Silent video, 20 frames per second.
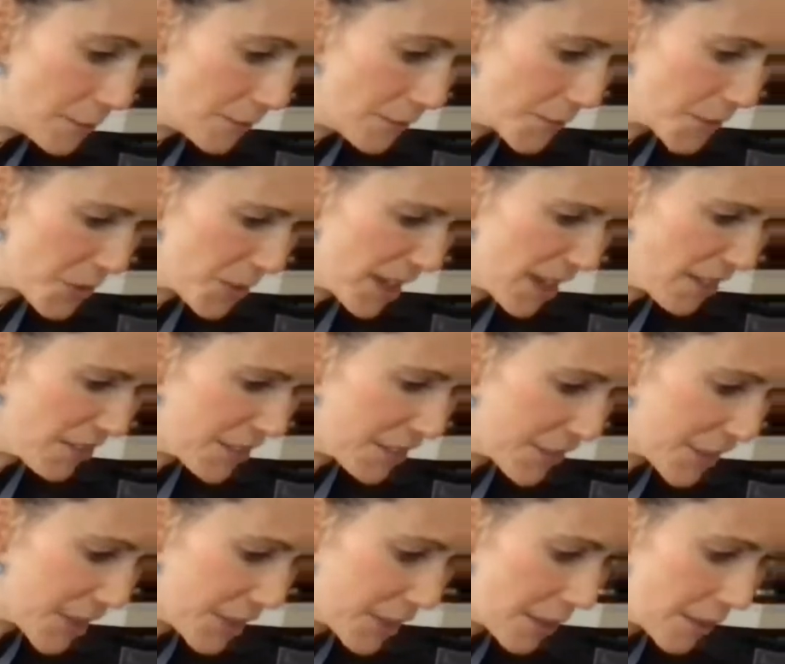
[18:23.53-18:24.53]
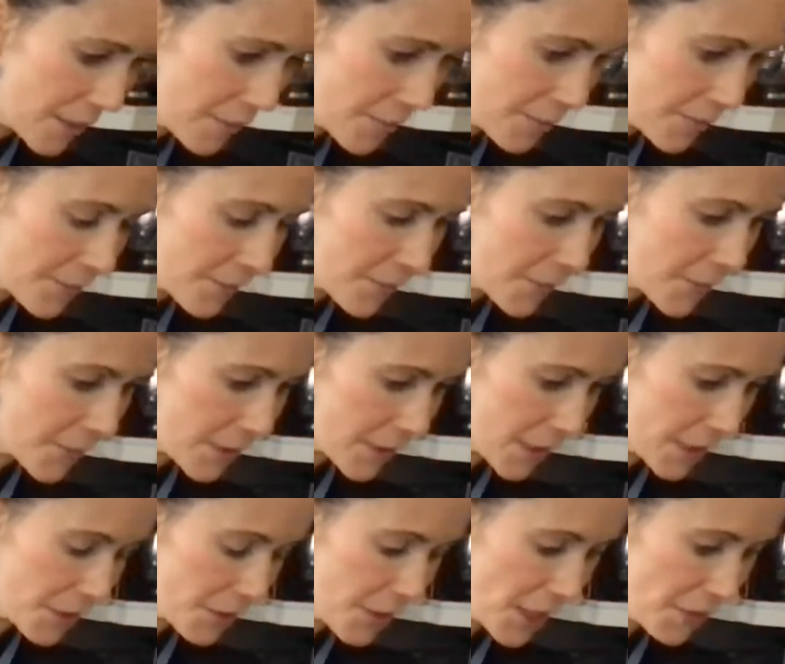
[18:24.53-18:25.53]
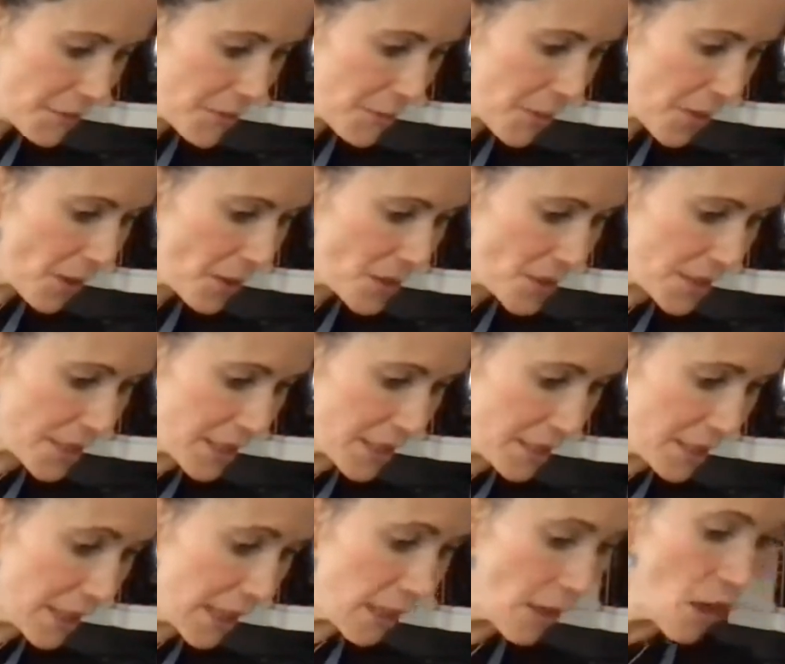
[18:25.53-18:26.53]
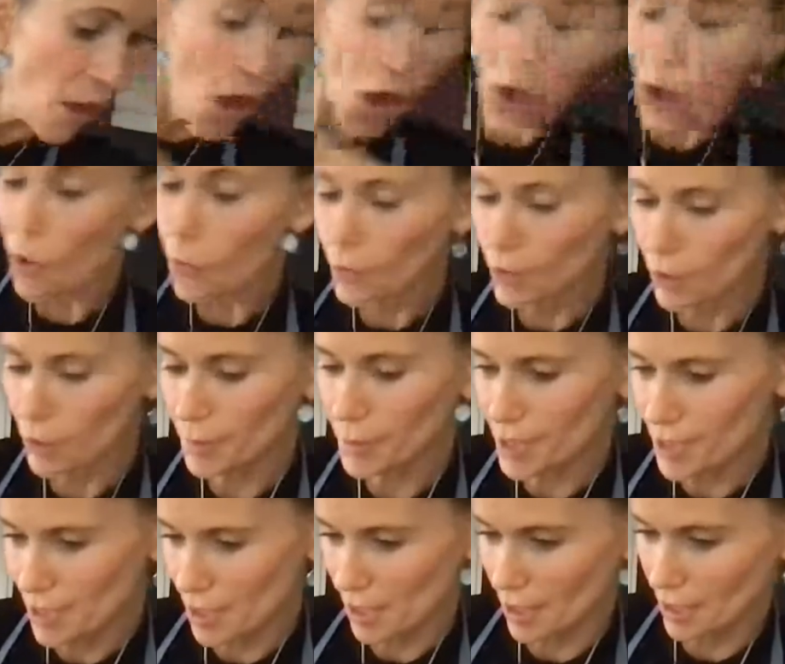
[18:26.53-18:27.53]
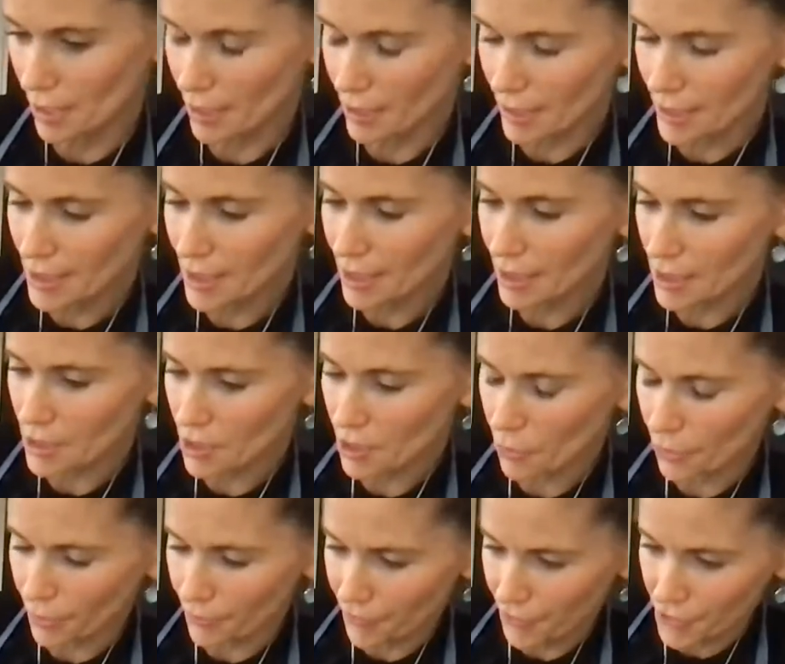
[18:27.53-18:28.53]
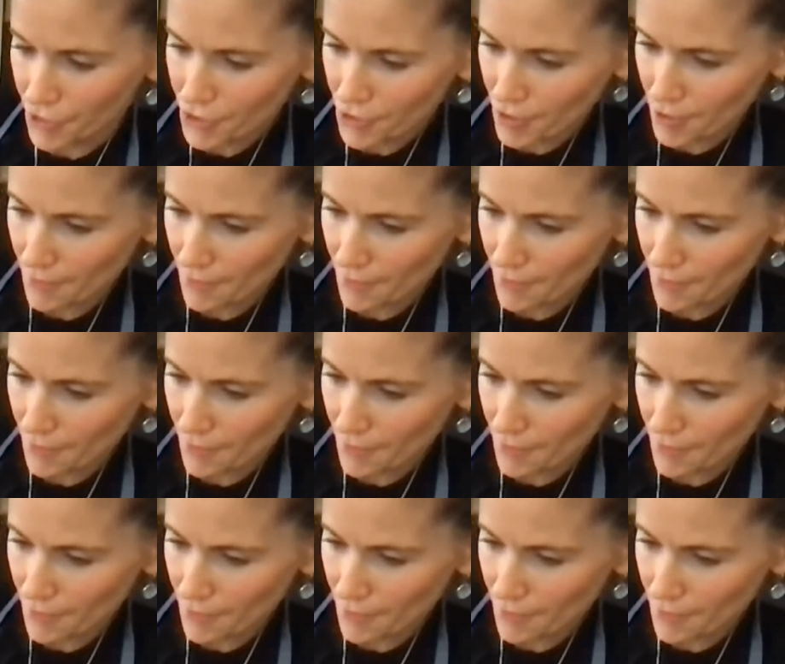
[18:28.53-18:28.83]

Do I have everything? I don't have the parsley in yet. Oh, a little bit of tahini. Let's get this going first.